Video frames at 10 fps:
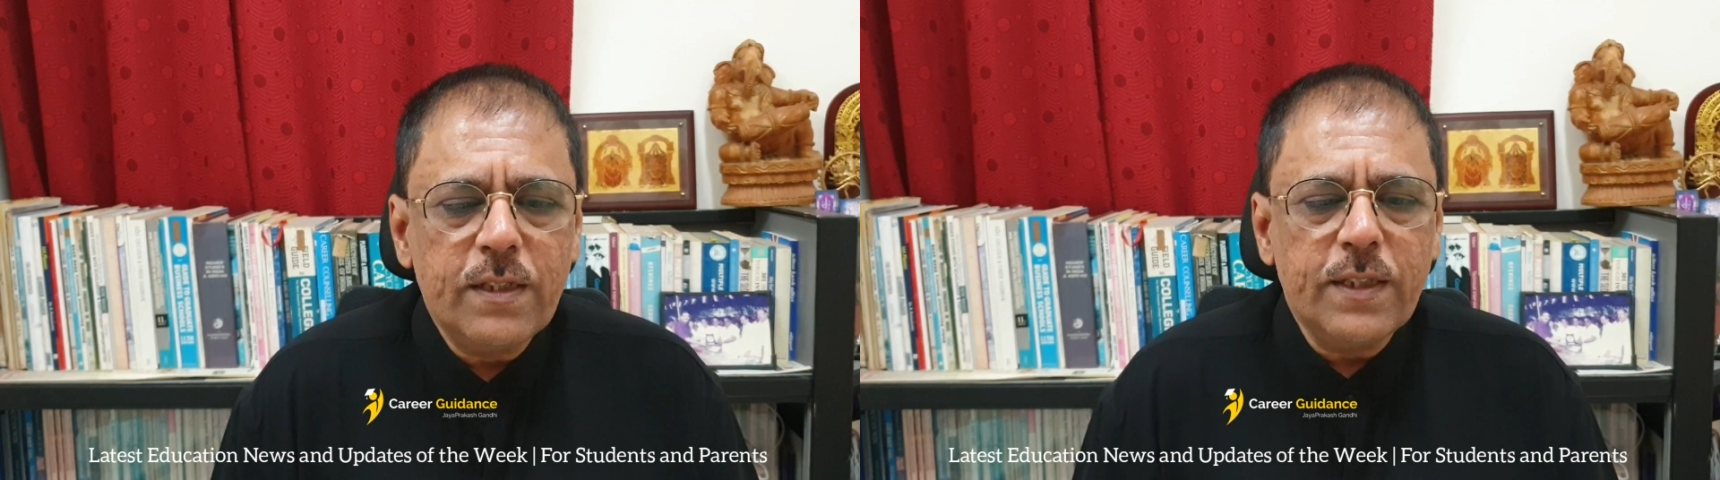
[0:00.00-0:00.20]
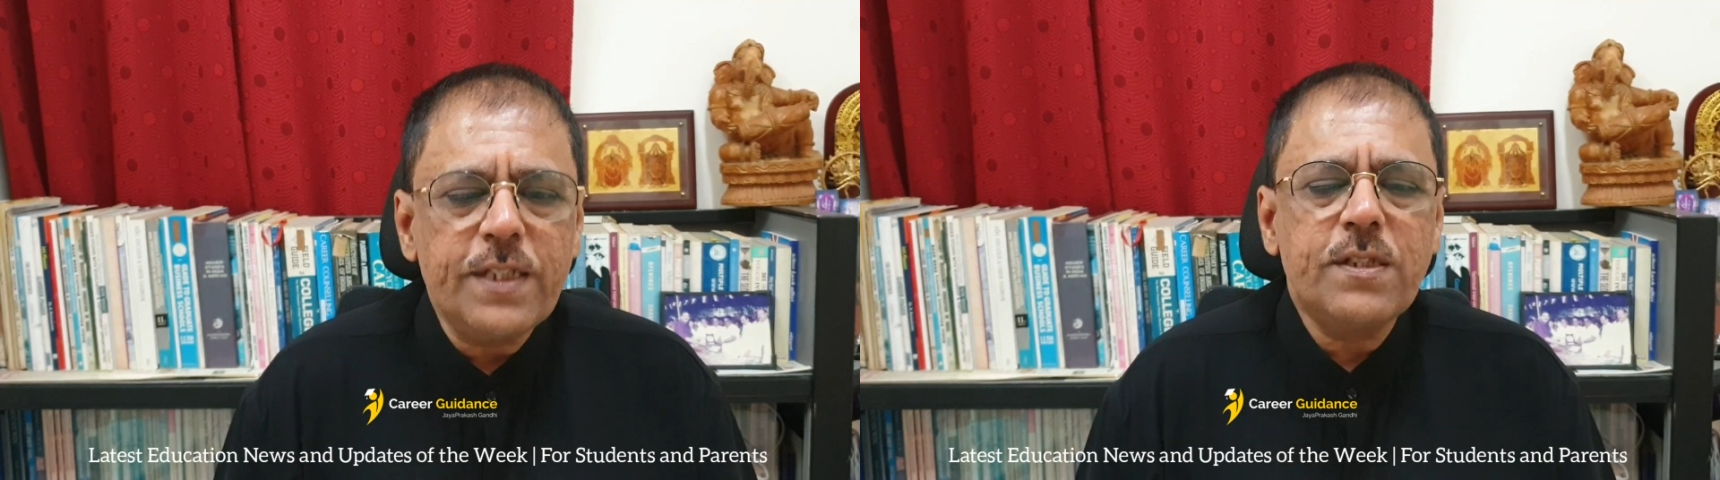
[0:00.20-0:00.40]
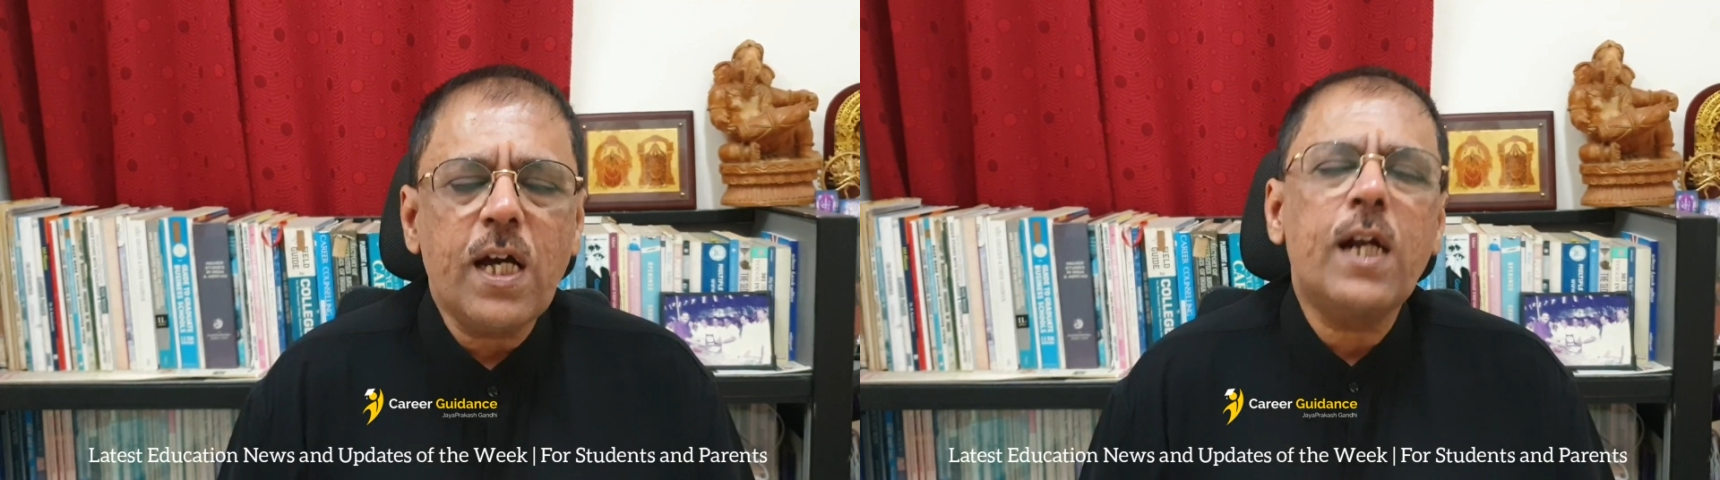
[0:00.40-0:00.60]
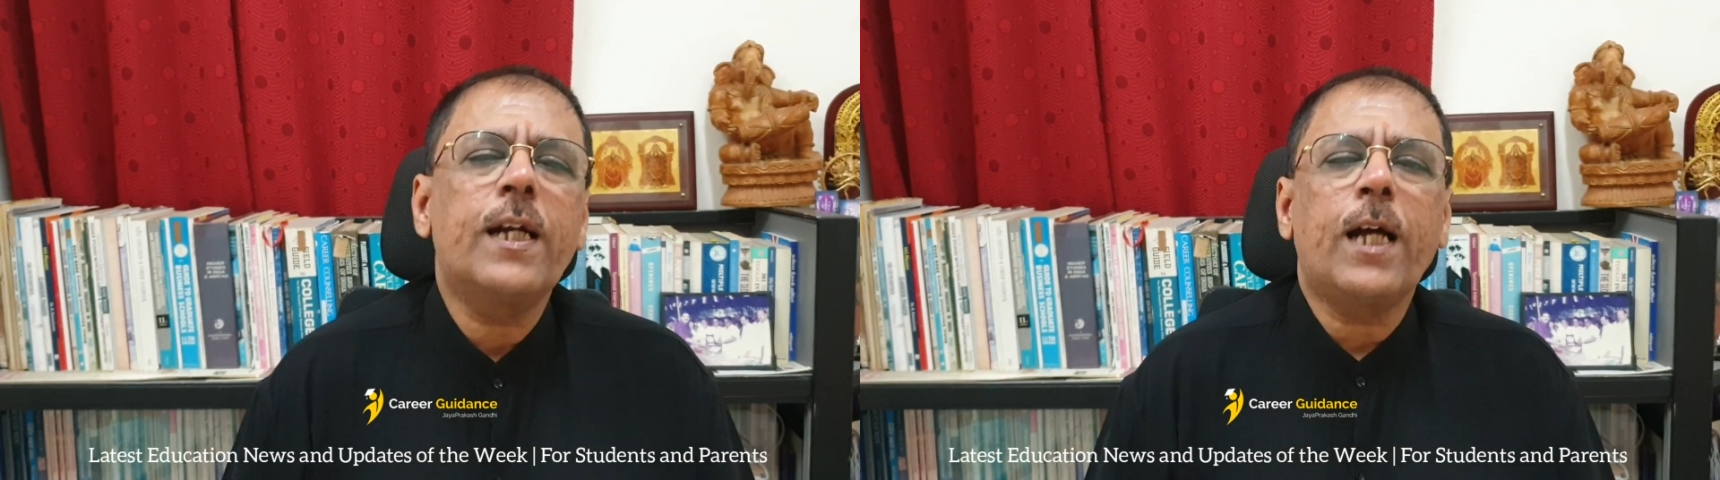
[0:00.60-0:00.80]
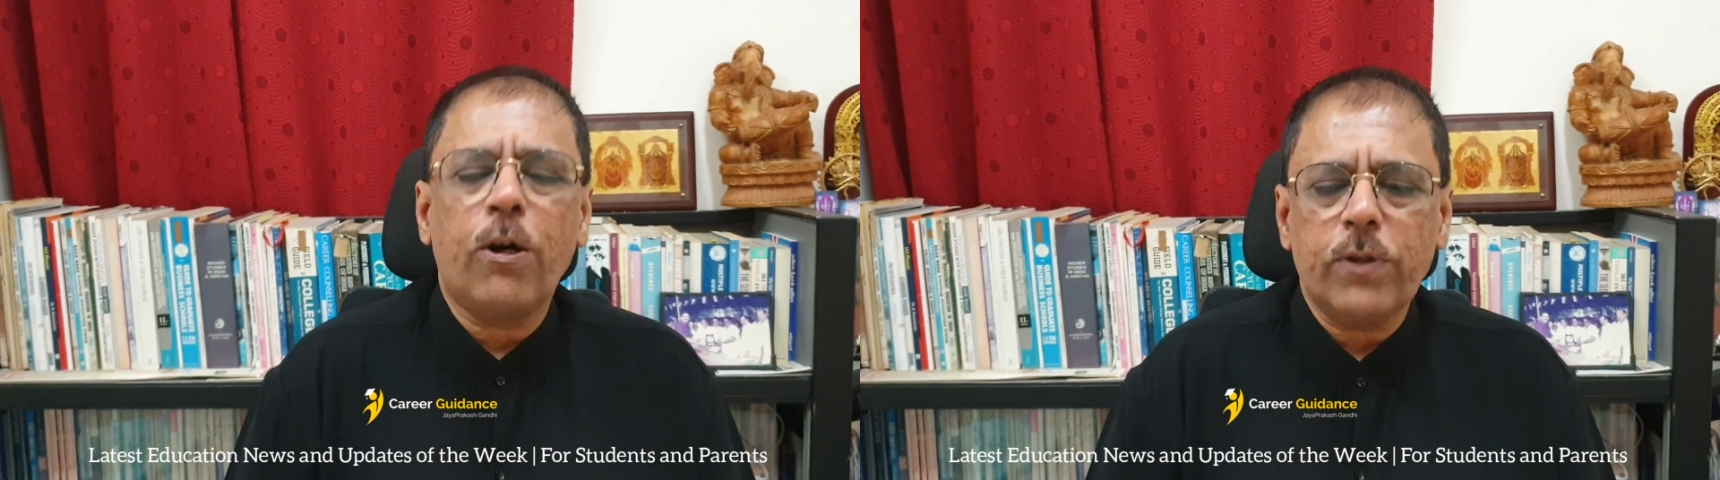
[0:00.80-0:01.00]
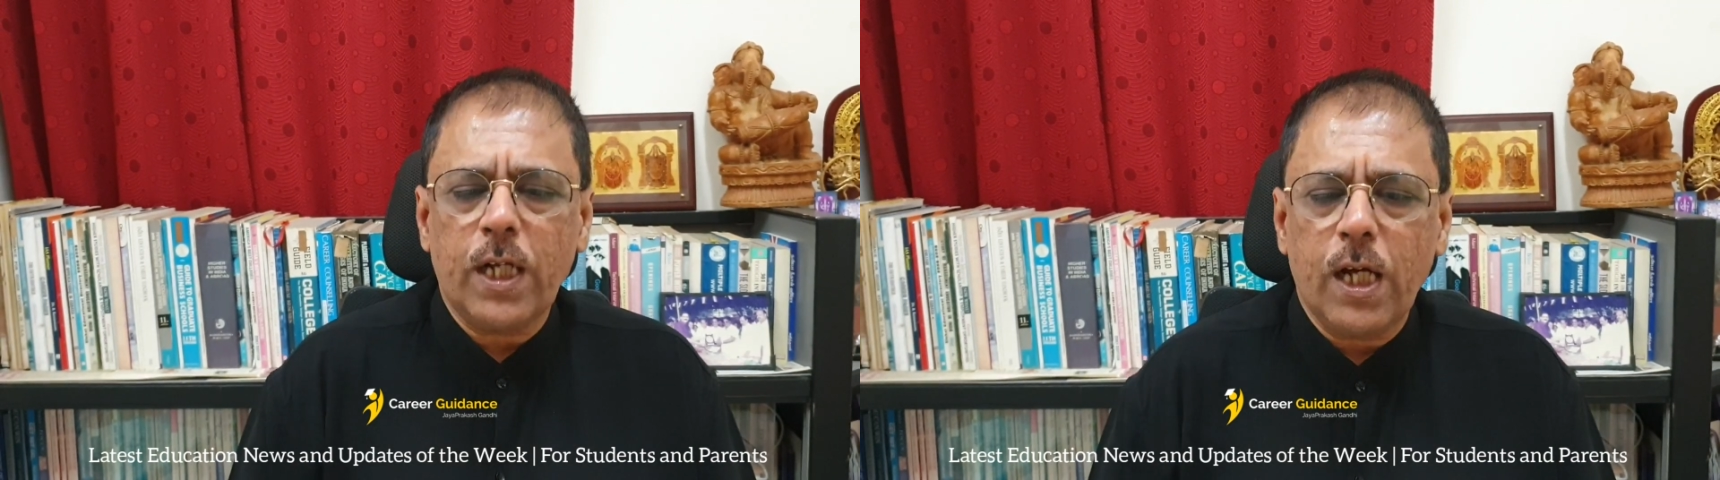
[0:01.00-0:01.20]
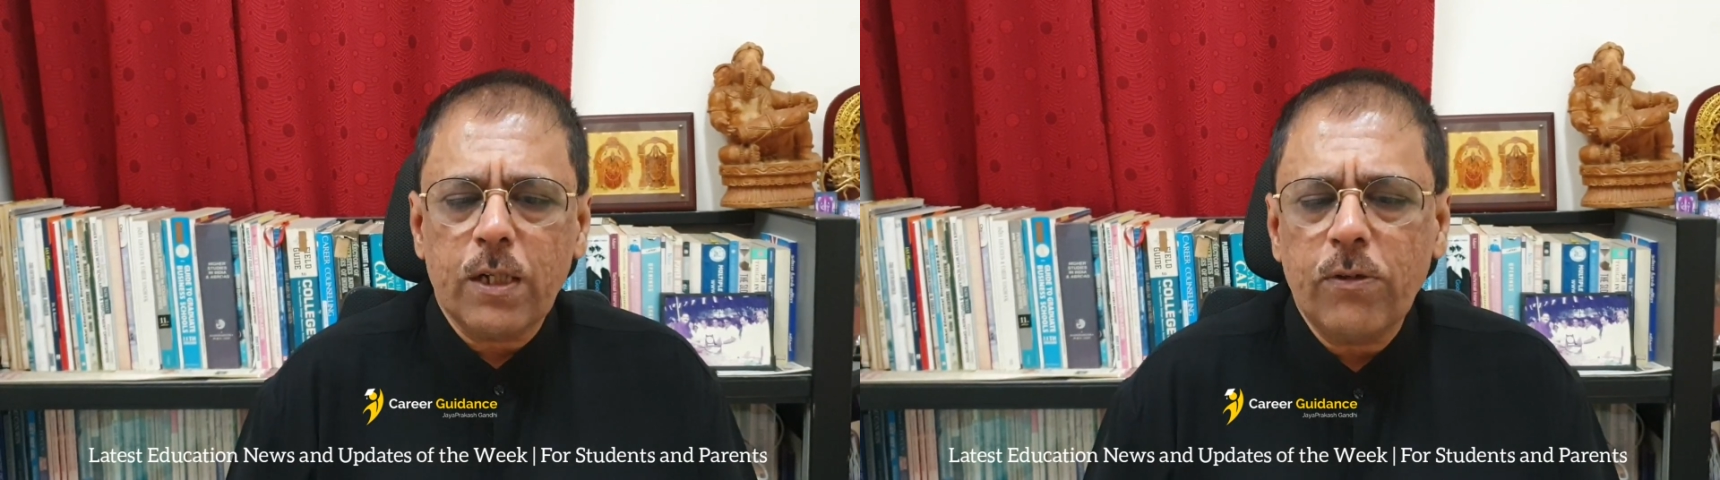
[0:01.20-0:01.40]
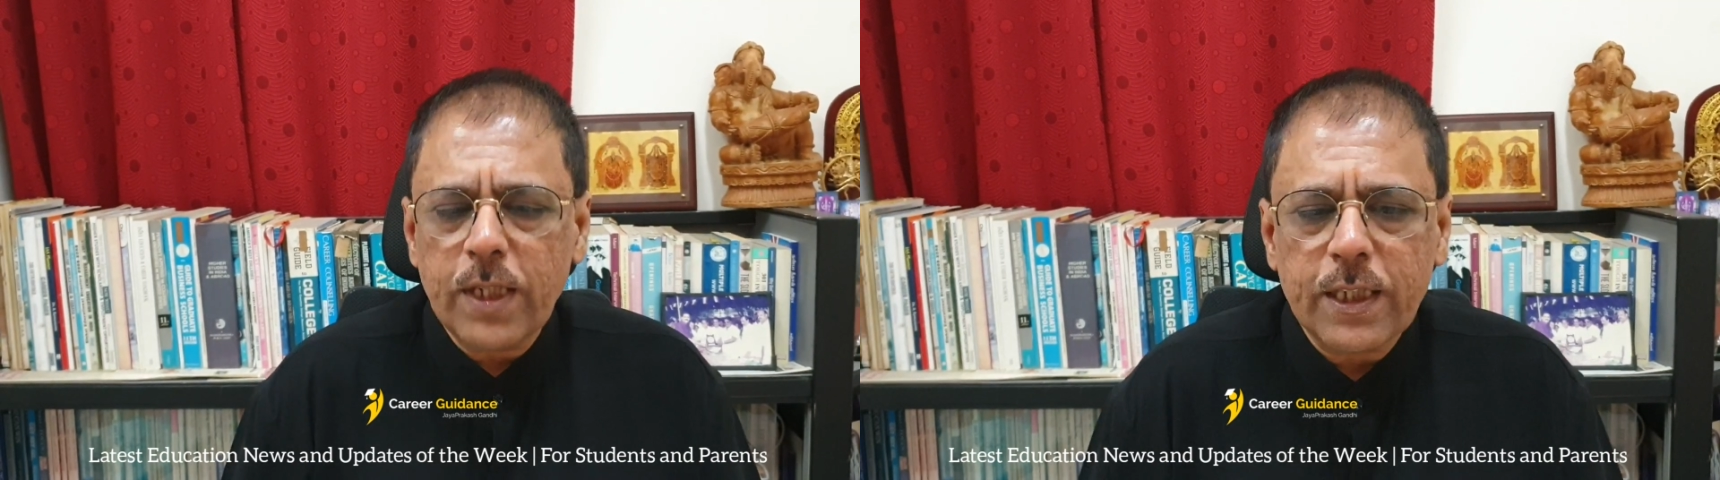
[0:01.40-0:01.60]
the Chartered
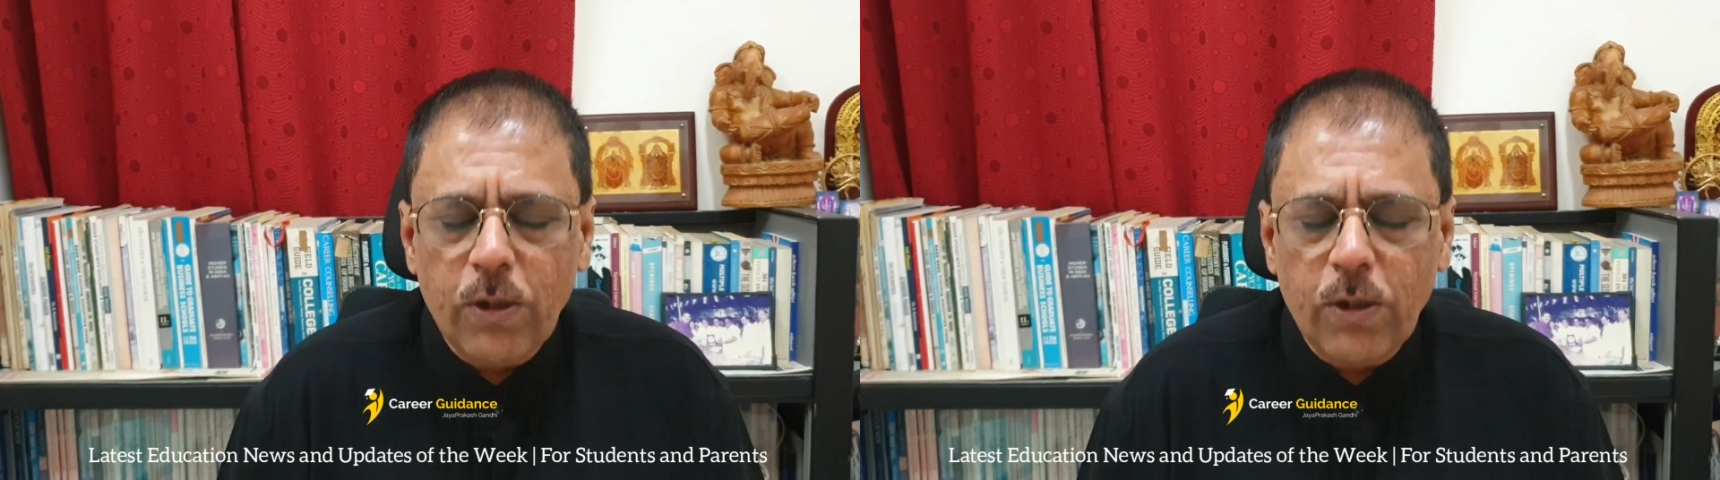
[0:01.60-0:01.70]
Accountant